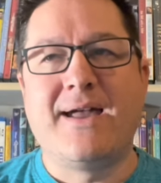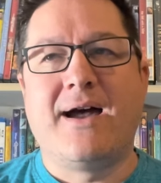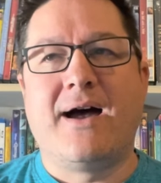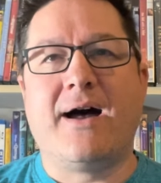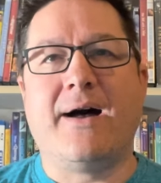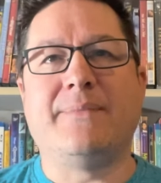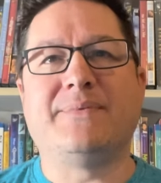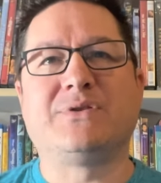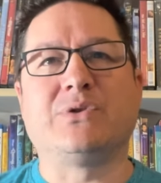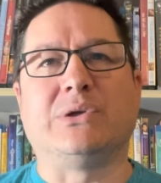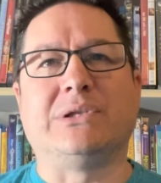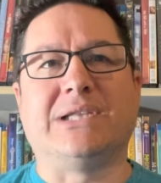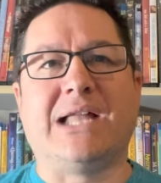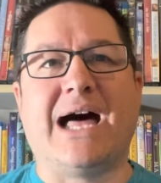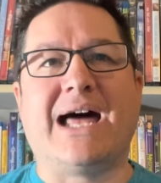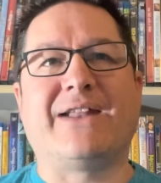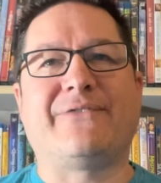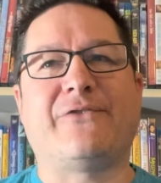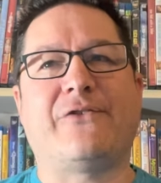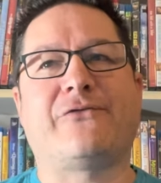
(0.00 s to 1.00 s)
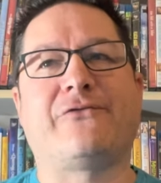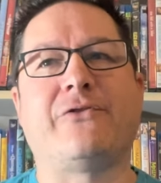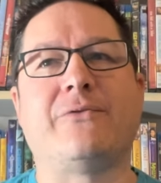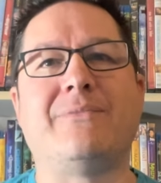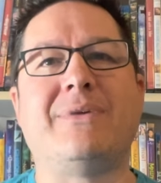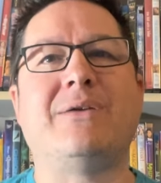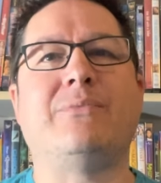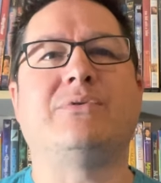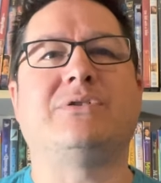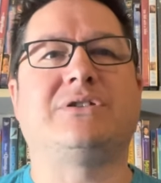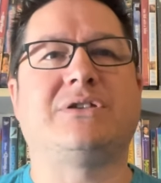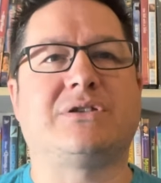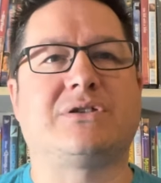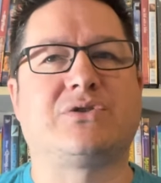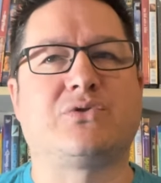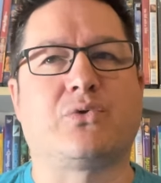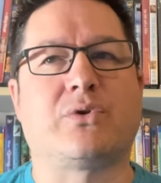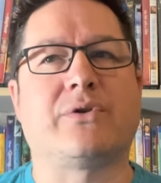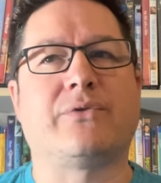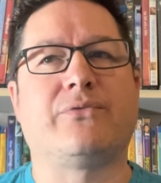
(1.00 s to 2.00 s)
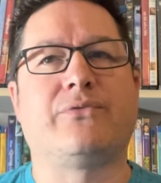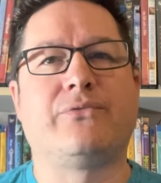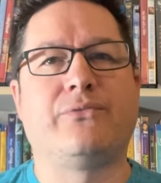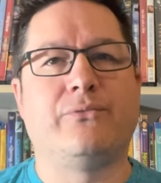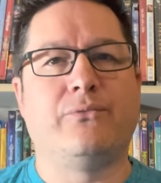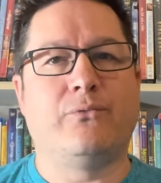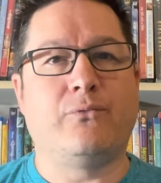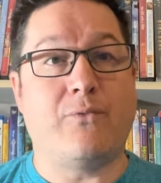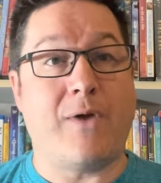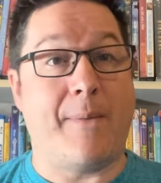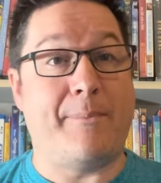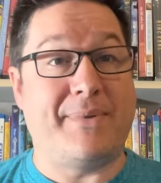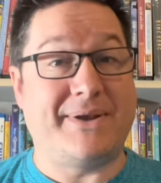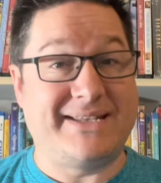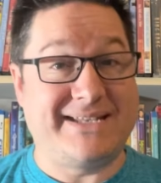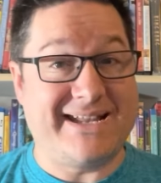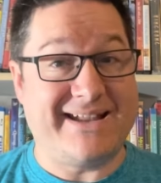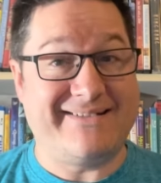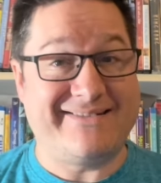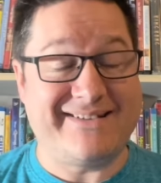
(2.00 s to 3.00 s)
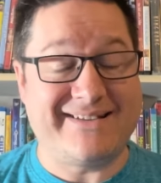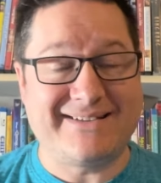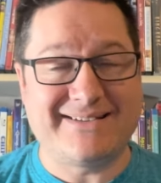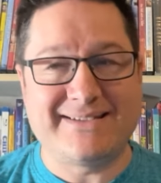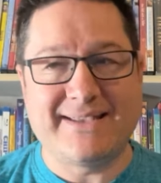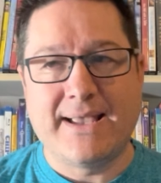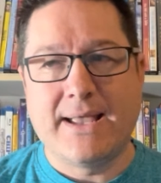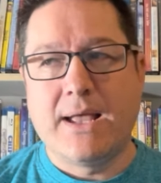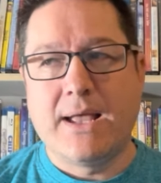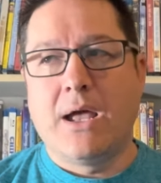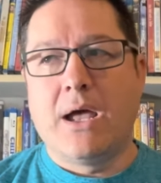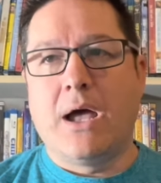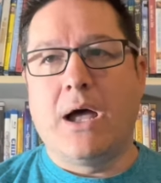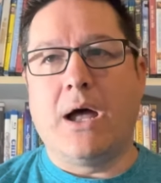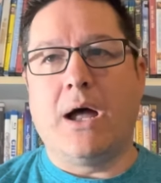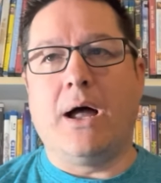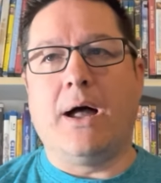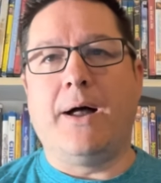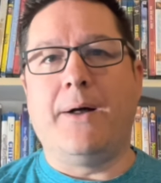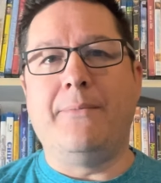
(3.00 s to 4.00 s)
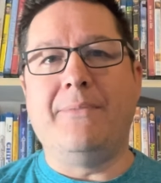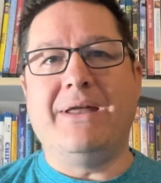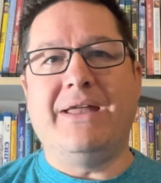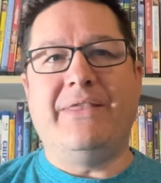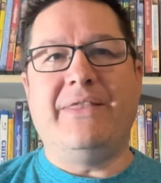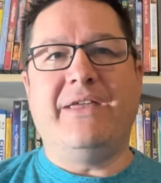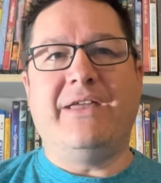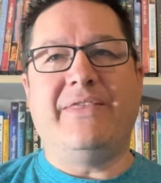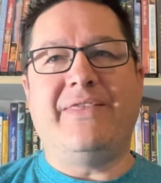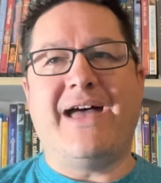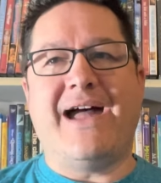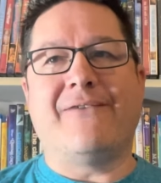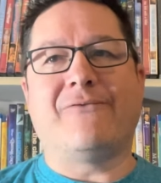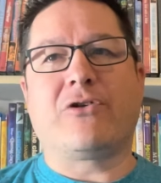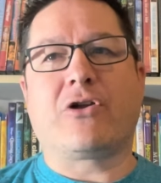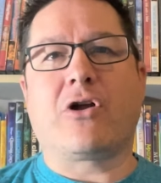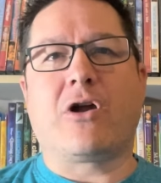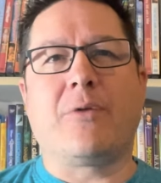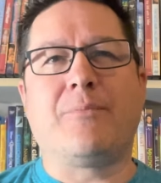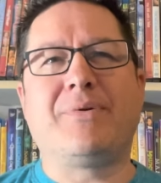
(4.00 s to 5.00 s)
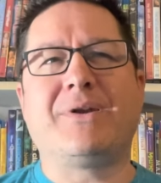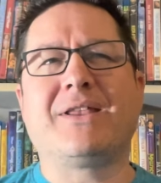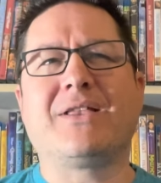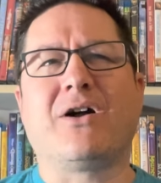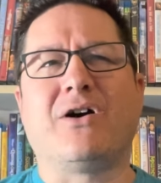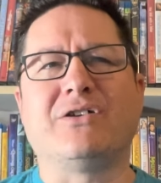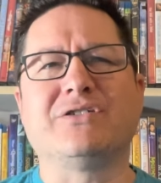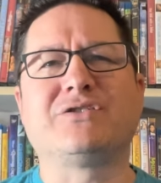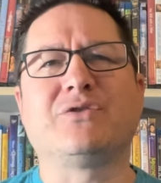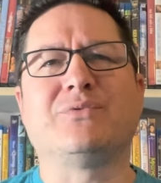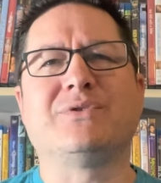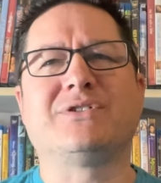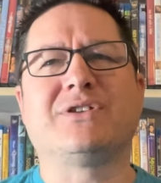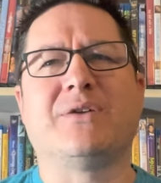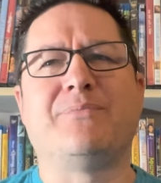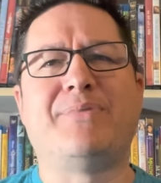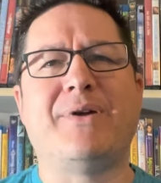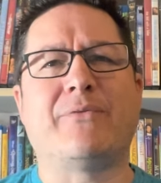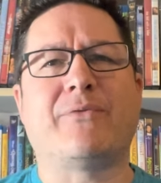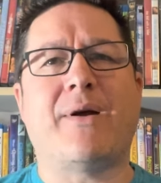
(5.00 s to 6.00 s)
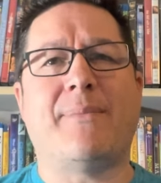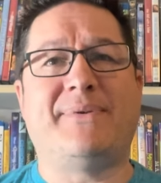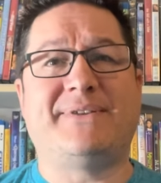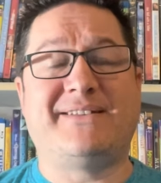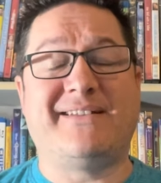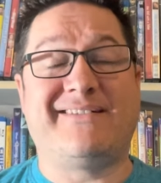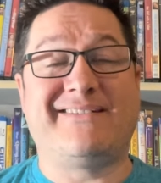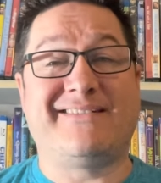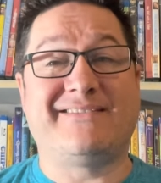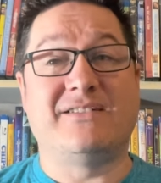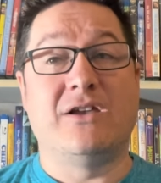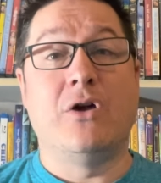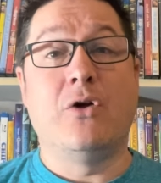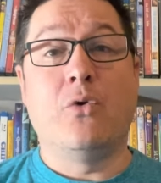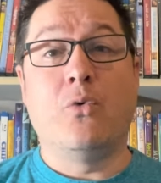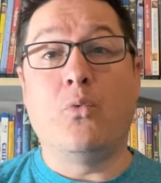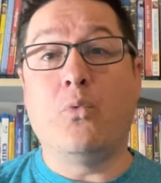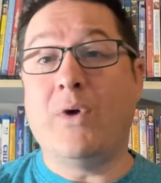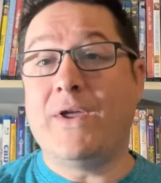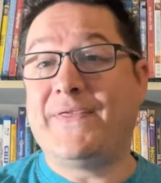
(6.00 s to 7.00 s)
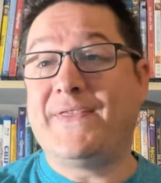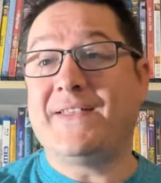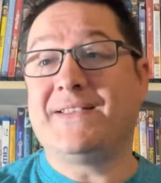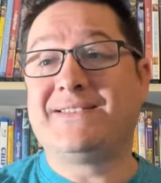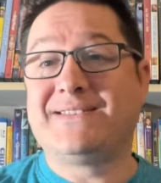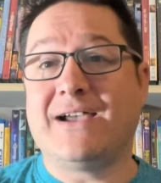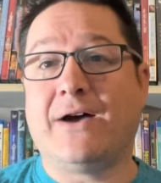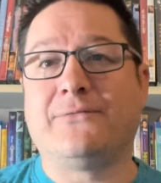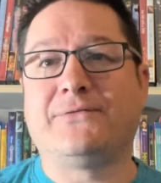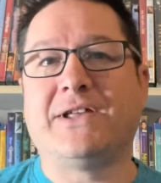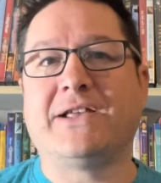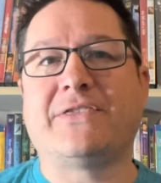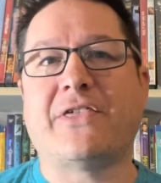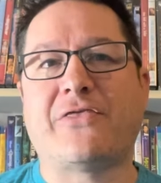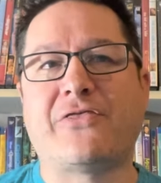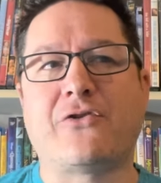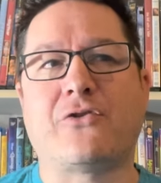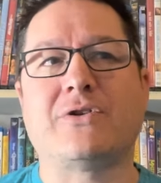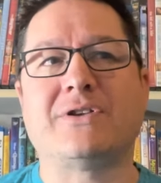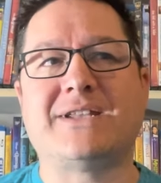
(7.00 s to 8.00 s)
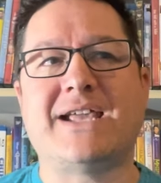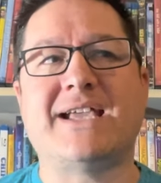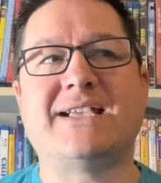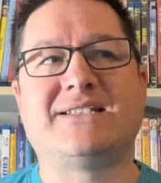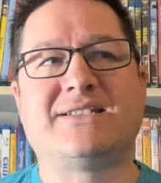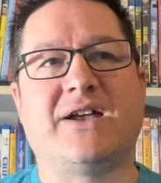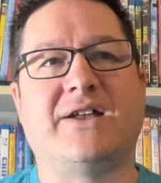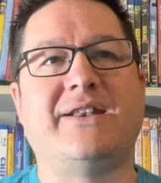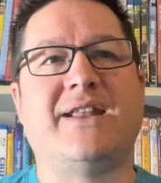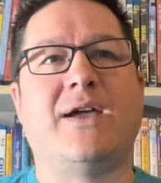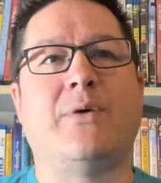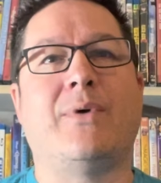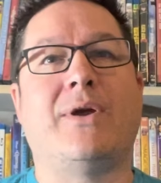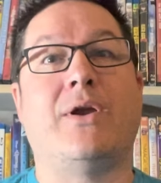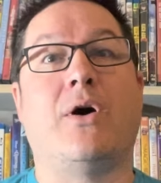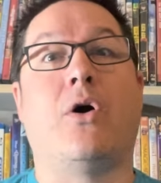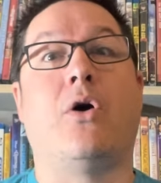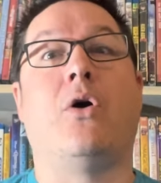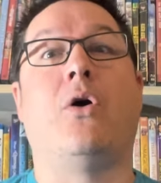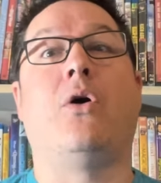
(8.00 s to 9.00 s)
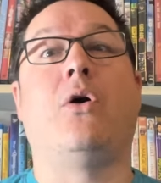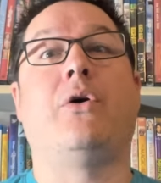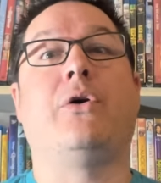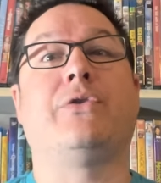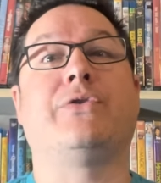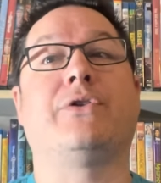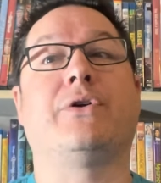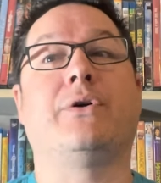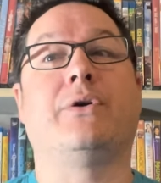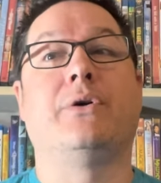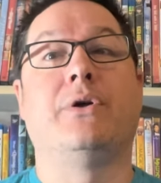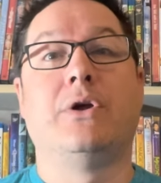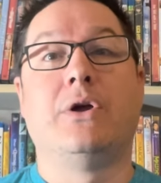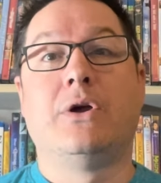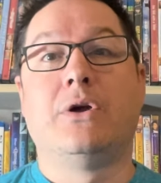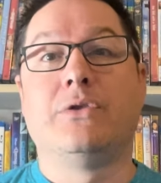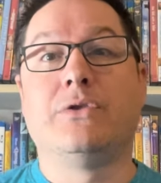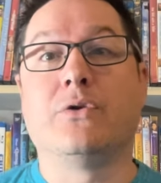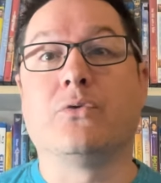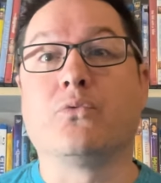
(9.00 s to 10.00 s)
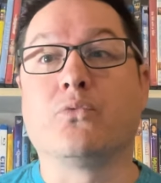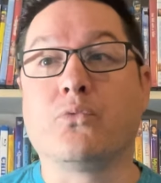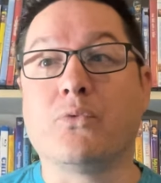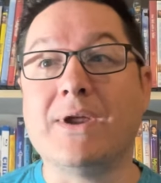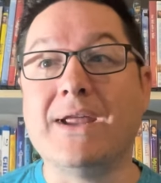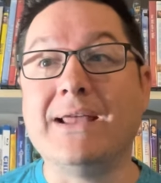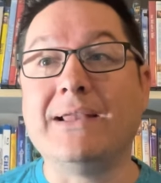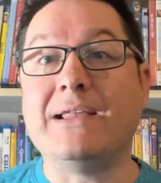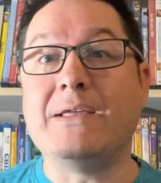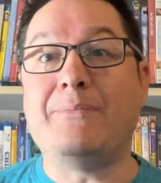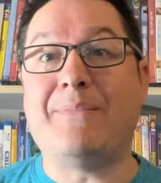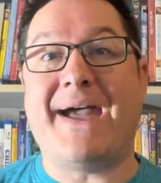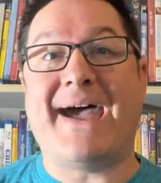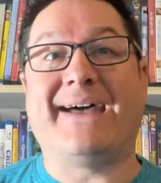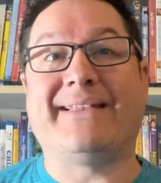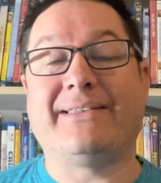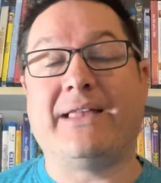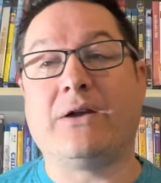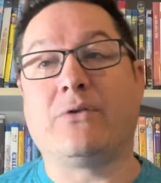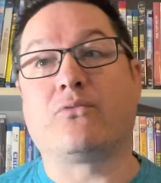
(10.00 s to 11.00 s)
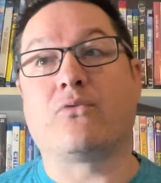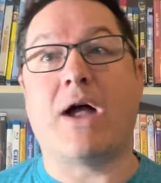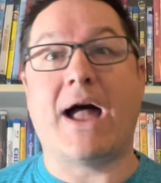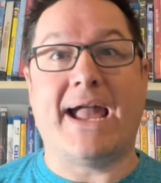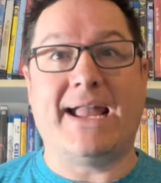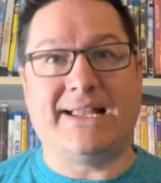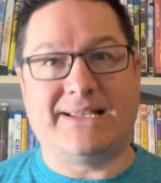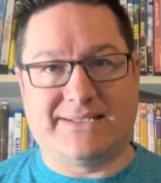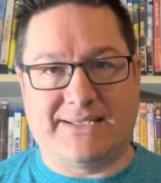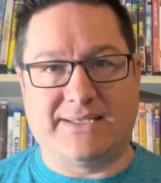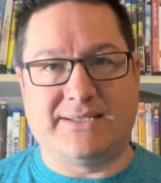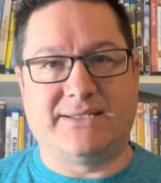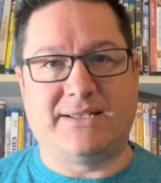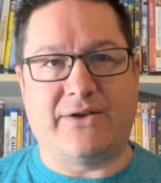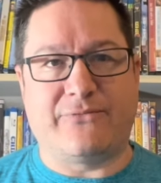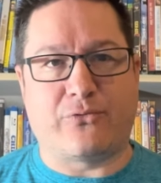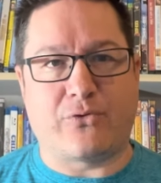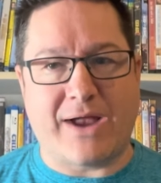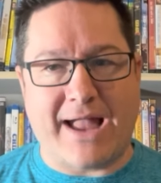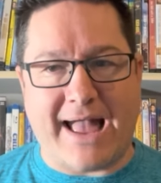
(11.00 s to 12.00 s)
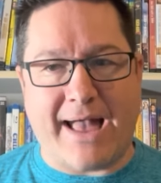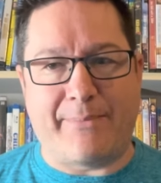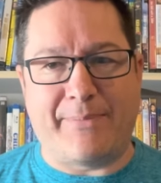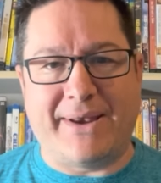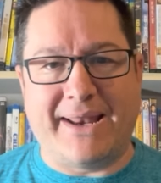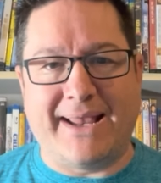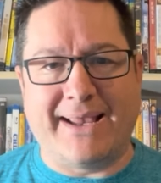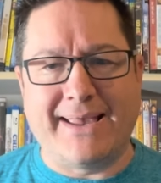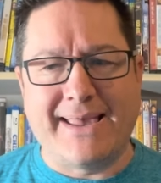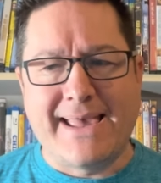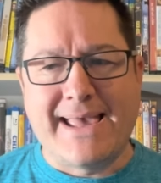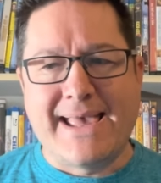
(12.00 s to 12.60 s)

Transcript: Um, so a lot of it for me was just sort of repetitious um, in, in that regard. But it also was a bit repetitious with itself. Like the third day, Sunday, when all the, the really bad like riots and stuff were happening,